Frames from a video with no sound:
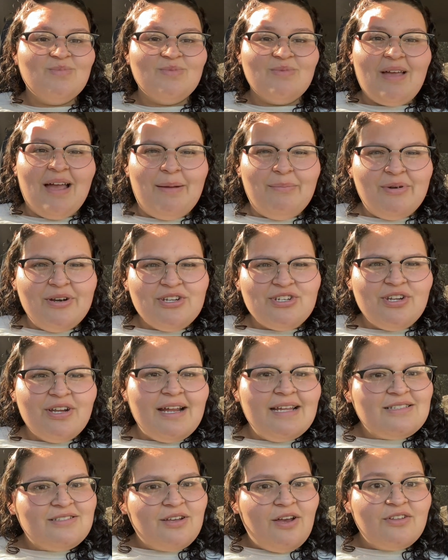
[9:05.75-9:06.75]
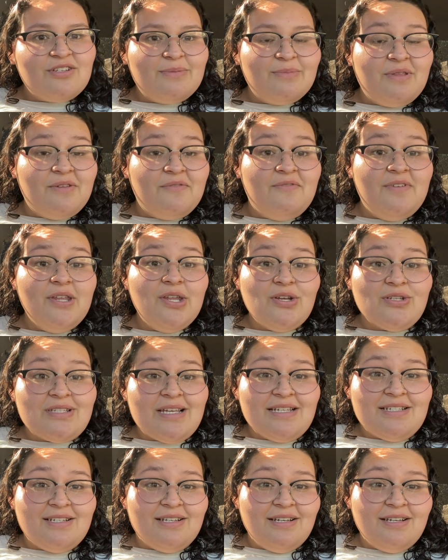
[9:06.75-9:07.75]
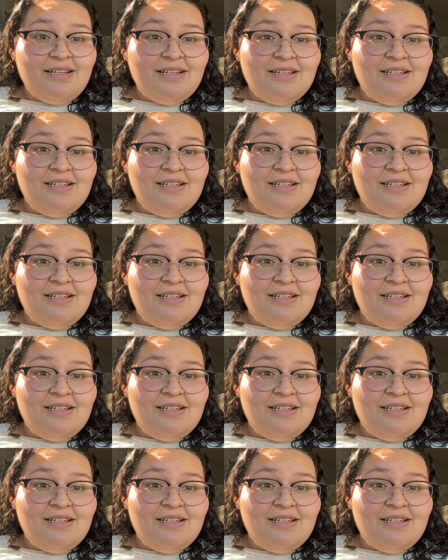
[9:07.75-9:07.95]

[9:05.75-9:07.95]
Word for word: I'm pretty sure you guys saw some of the videos I took.